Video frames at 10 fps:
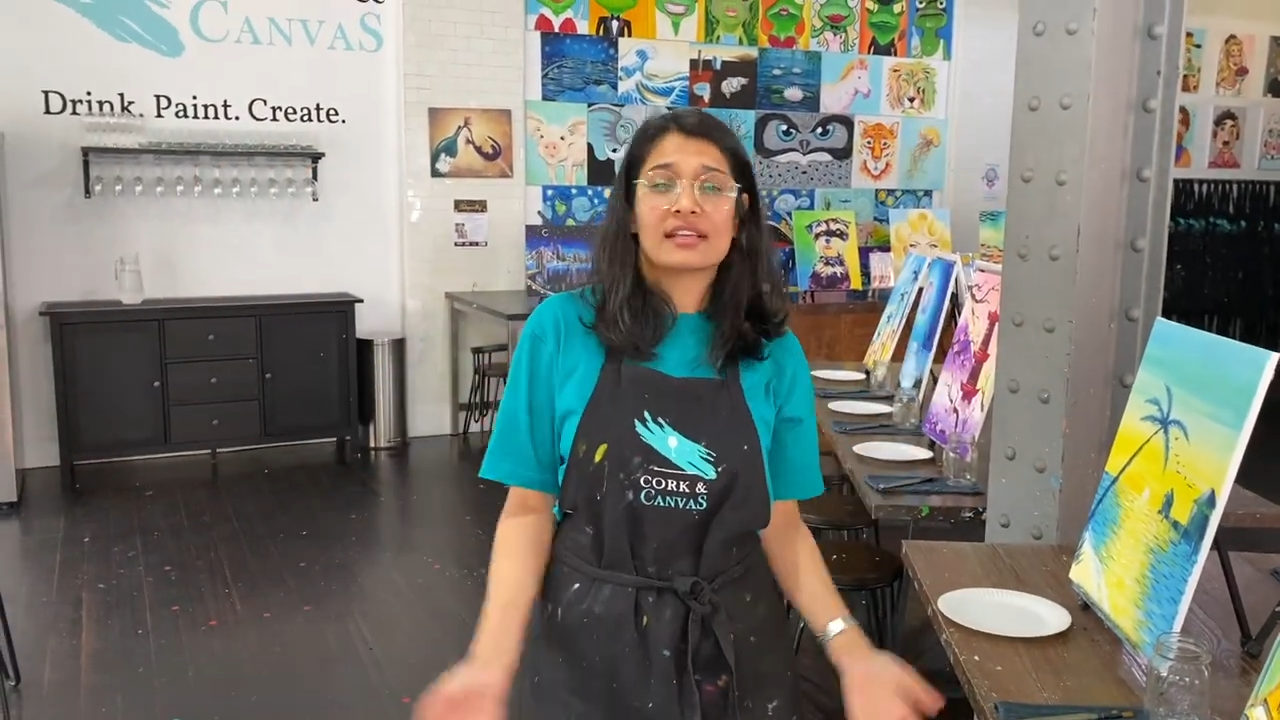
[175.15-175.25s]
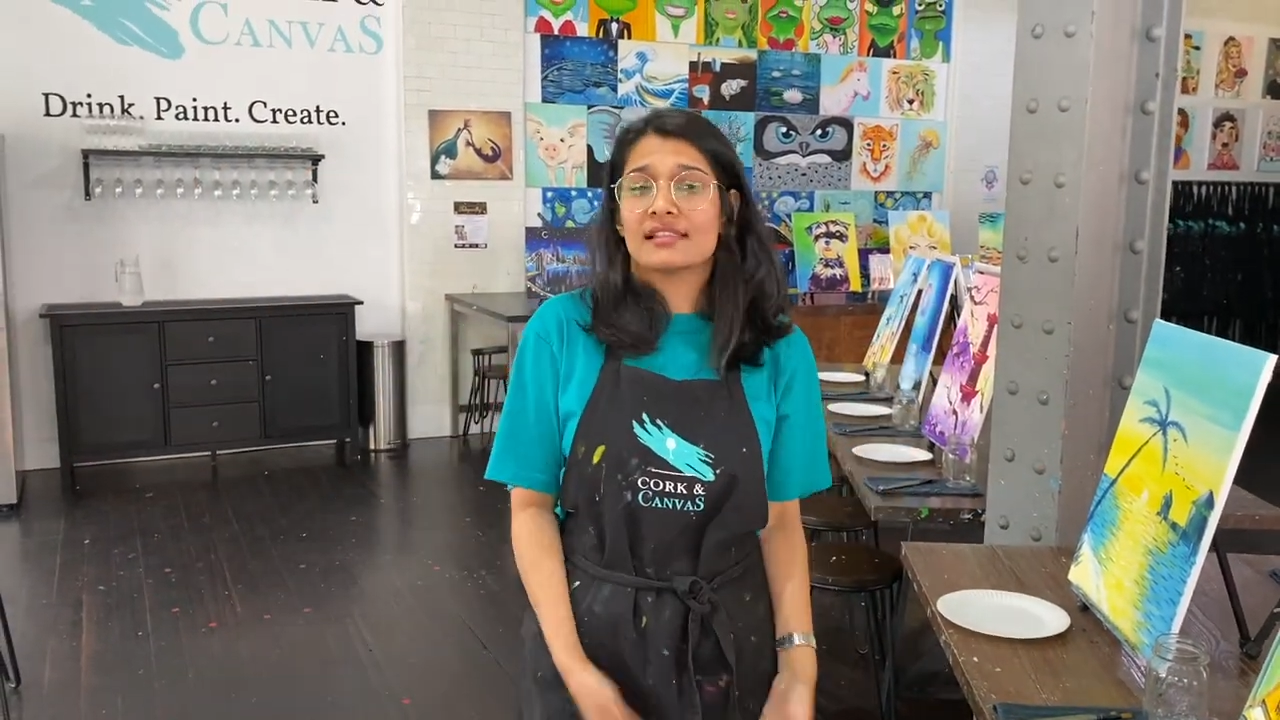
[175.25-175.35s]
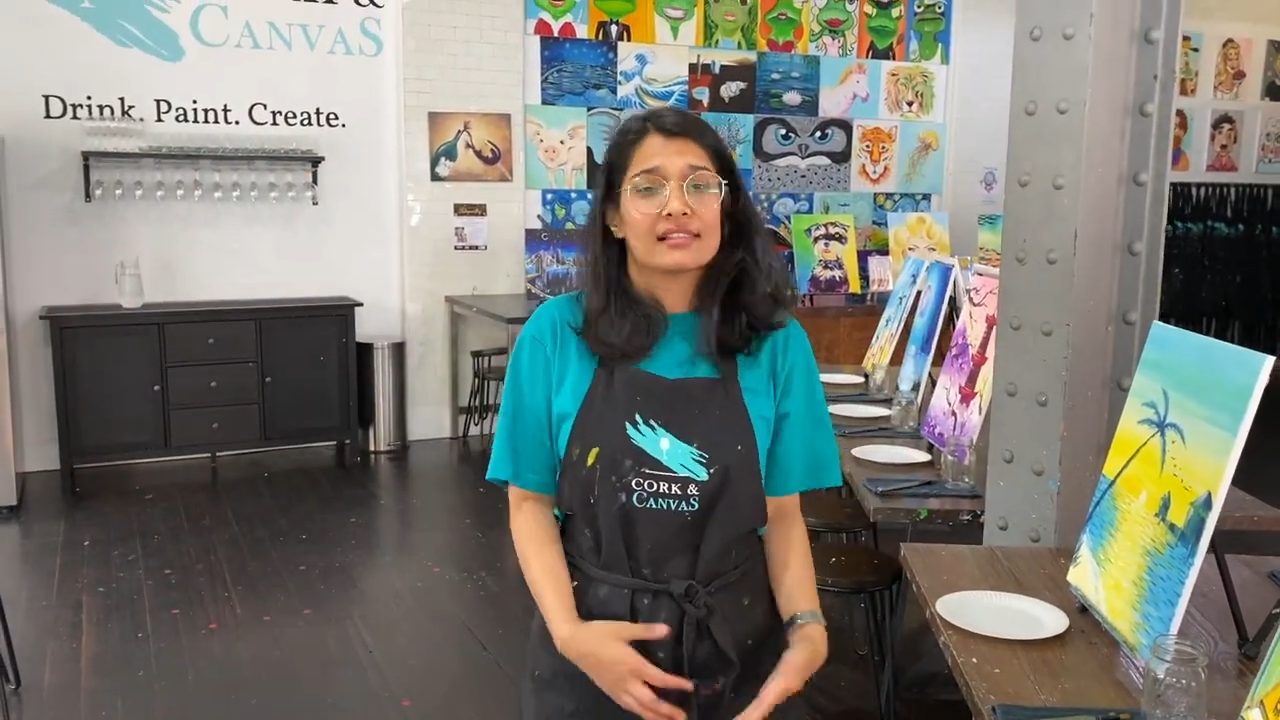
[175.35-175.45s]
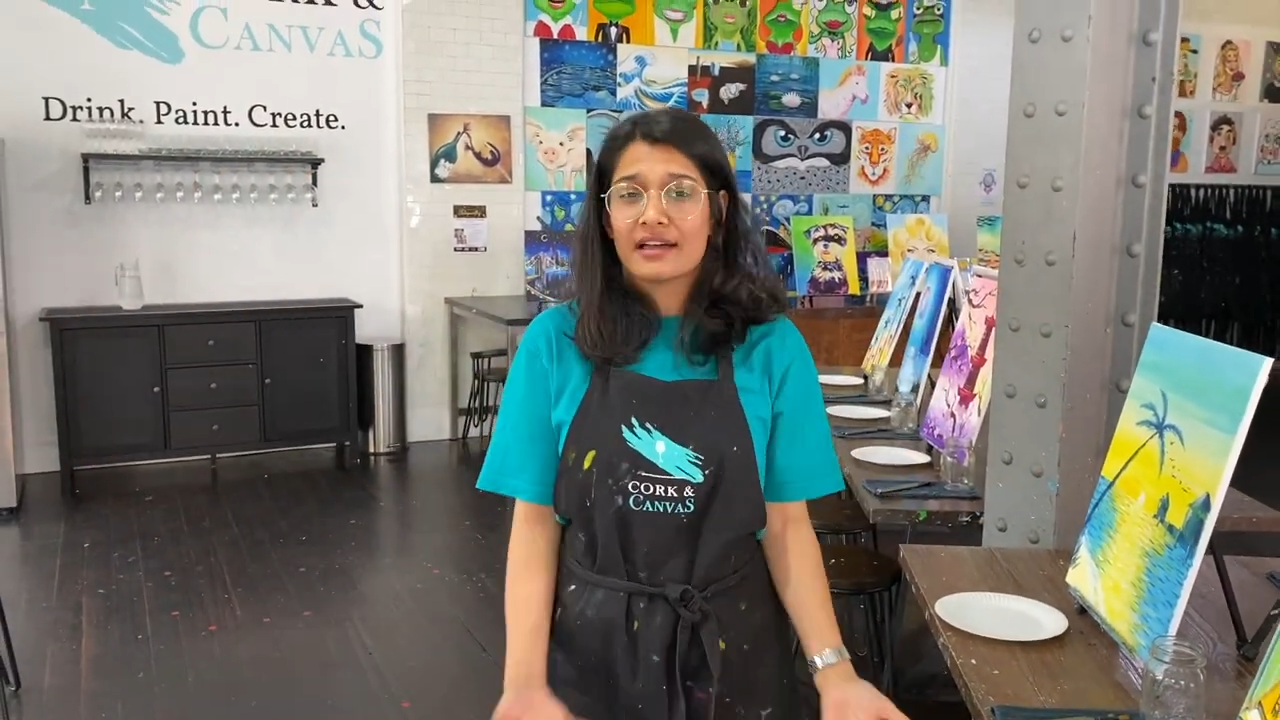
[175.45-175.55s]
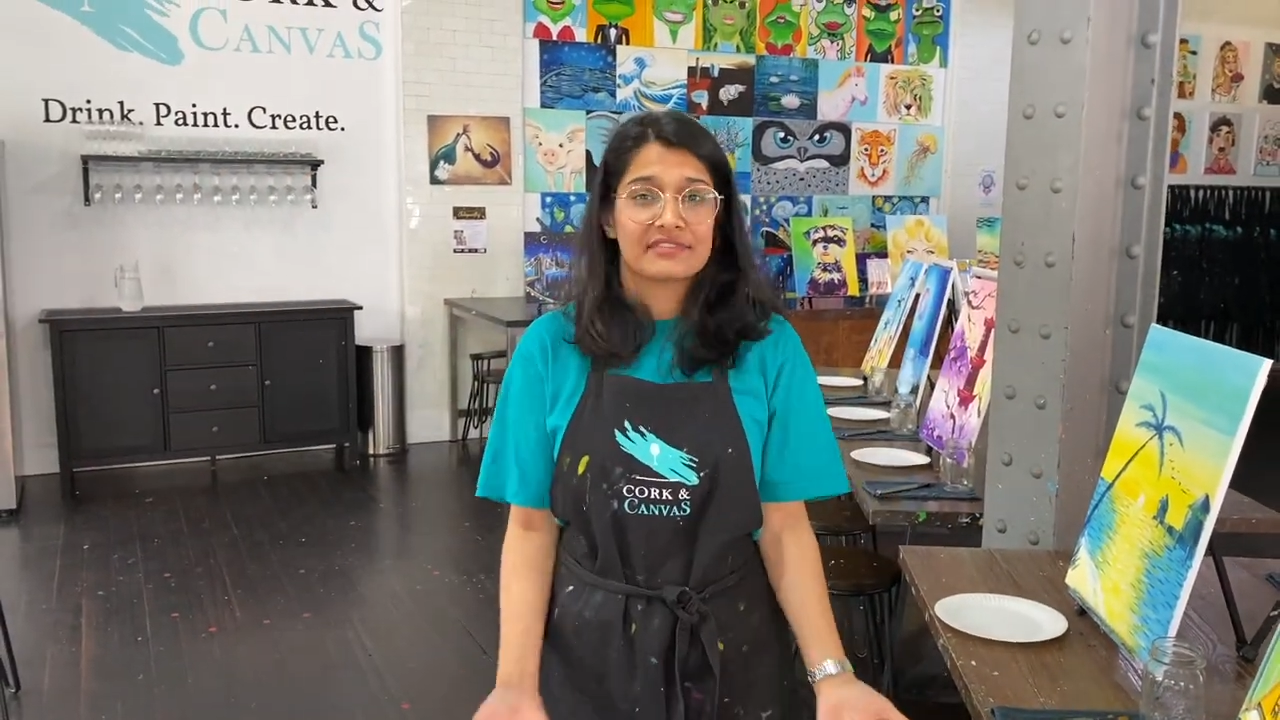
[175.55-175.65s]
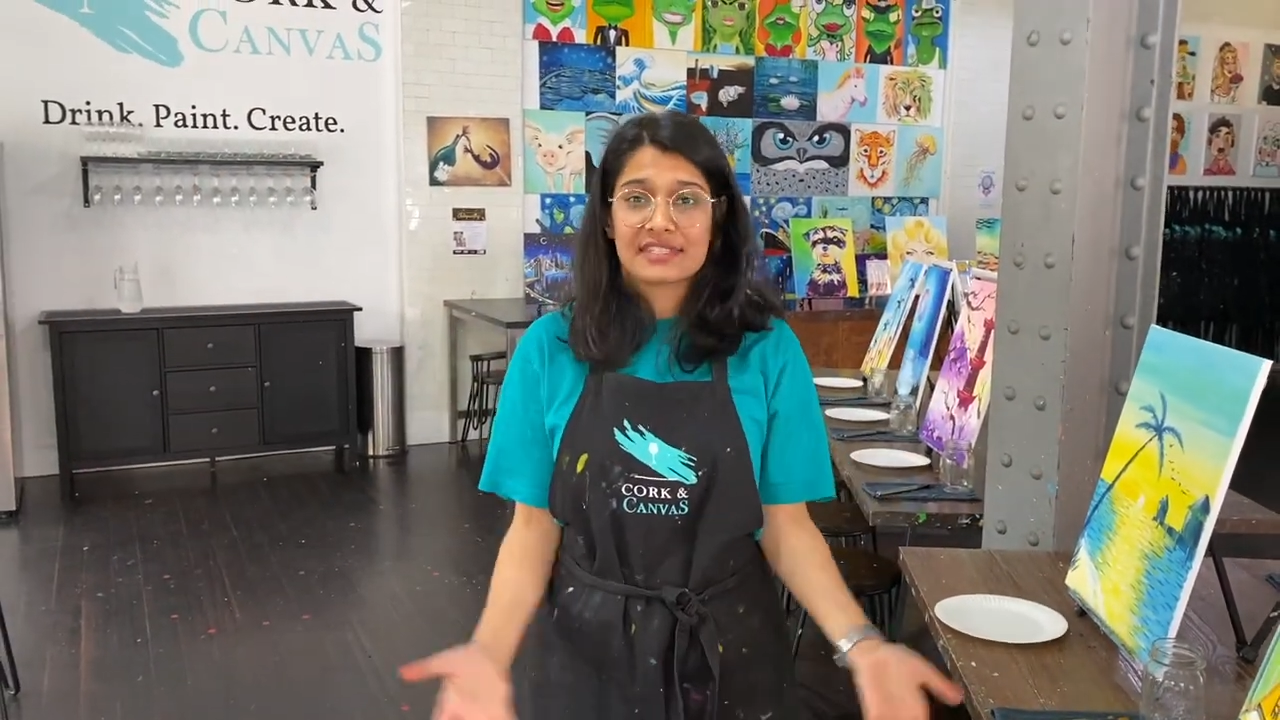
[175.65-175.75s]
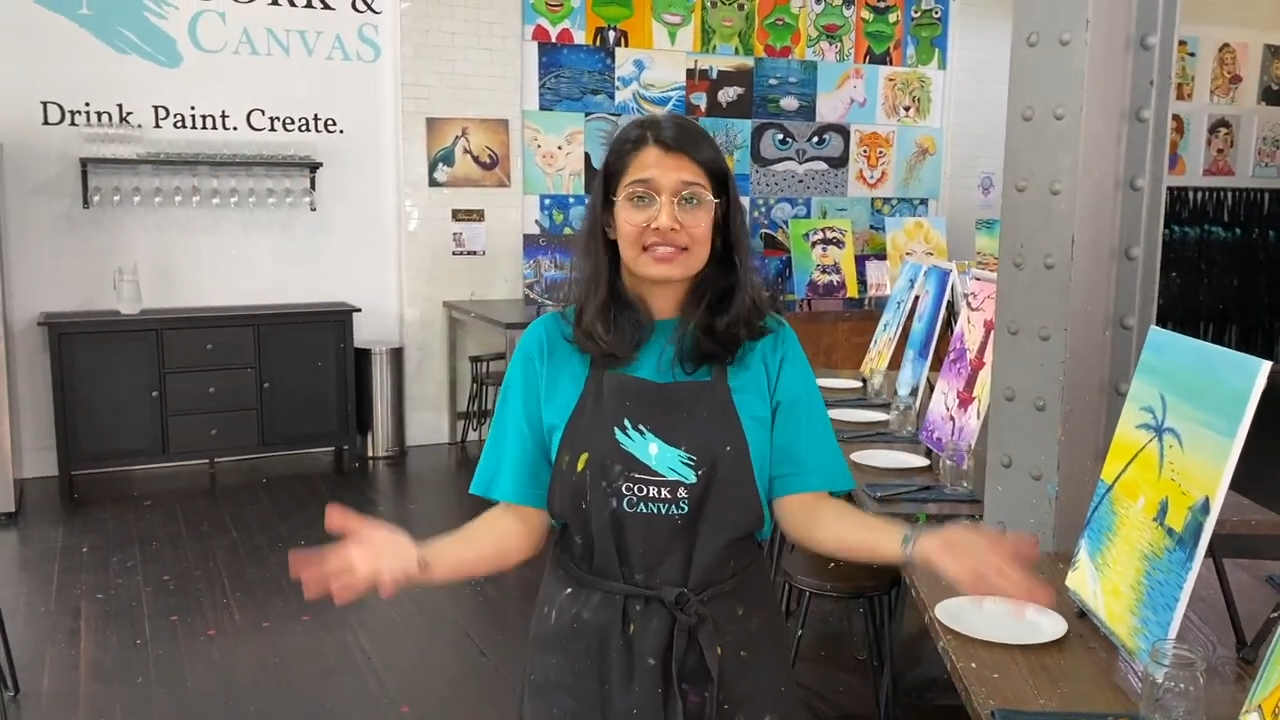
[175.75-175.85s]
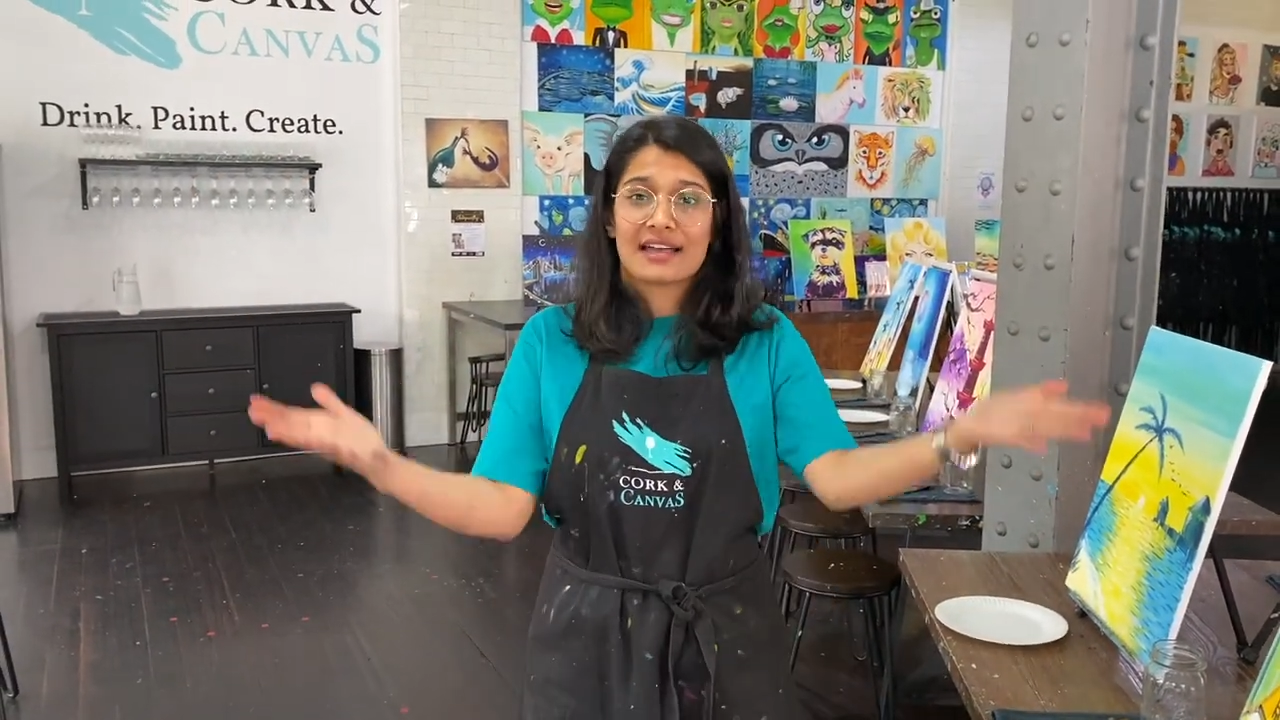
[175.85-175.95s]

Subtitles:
I love the